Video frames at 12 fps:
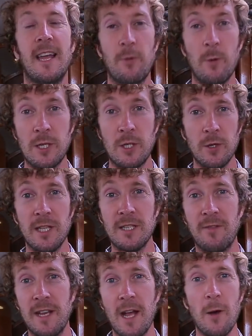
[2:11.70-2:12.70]
If you enjoyed
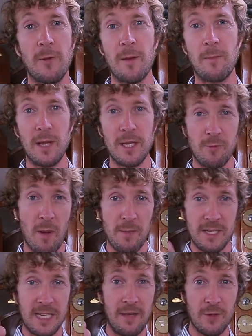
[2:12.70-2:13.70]
this video, then please
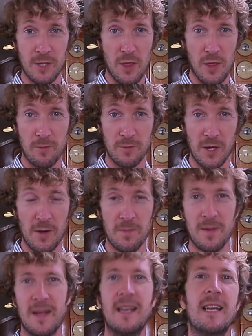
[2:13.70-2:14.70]
remember to give us a thumbs
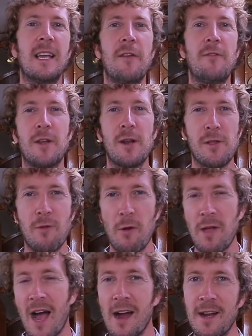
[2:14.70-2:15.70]
up. If you're going to
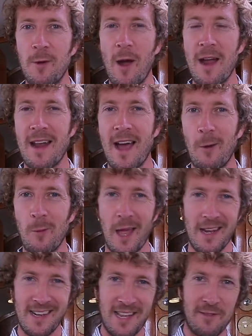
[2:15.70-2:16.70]
throw your iron away now,
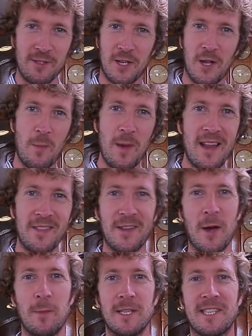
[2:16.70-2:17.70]
then leave us a comment in
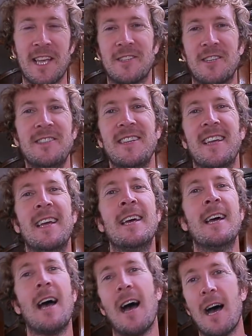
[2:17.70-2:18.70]
the comments section.
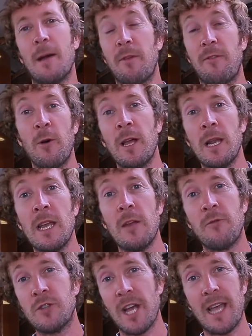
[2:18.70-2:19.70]
And before you
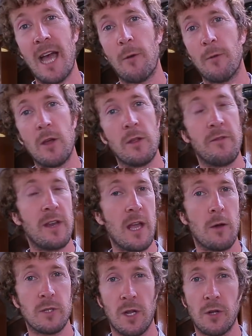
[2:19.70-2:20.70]
leave, check out the other
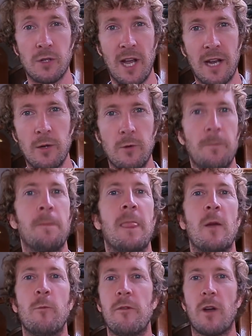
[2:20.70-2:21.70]
videos on our channel.
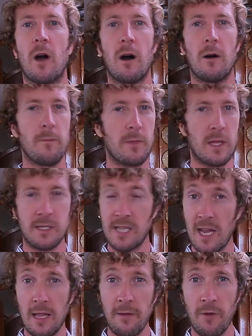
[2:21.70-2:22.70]
We've got
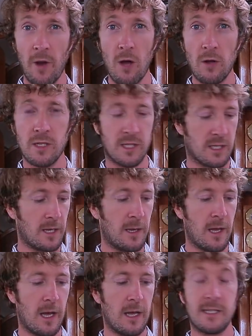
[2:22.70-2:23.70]
sailing vlogs,
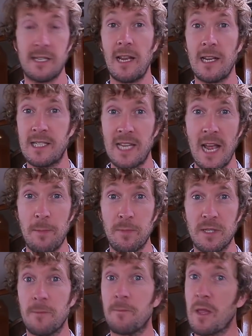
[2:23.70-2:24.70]
sailing
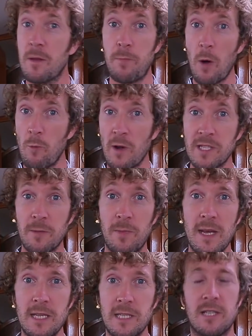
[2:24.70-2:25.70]
tips, boat
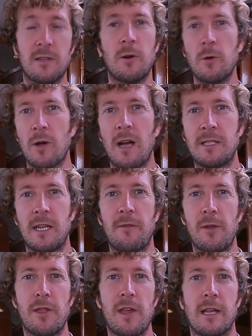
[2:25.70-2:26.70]
recipes, all kinds of
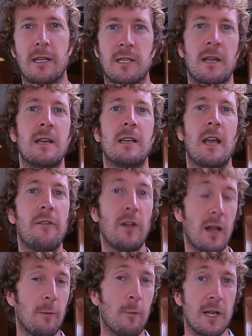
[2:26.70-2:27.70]
different things.
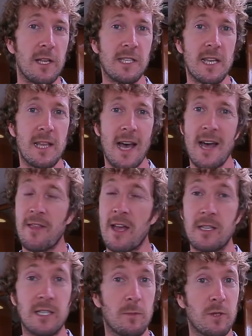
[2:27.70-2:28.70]
If you like what you see there,
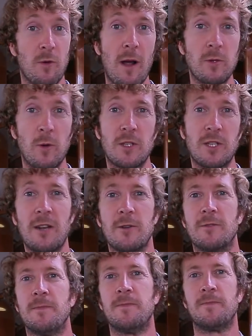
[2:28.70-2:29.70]
then subscribe to our
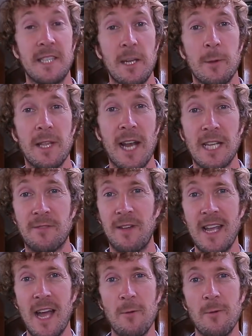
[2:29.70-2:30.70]
channel. See you in the next
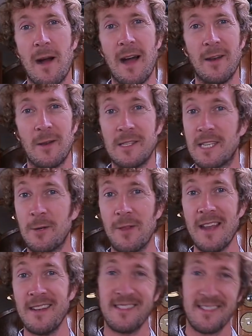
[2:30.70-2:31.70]
video, and until
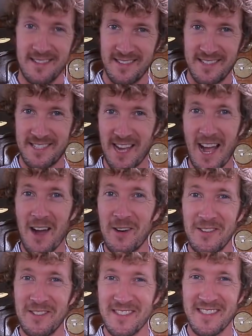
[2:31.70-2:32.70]
then,
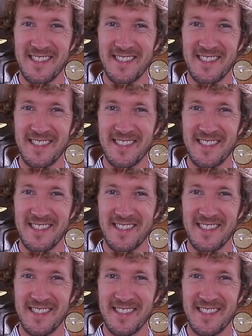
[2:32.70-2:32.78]
ciao!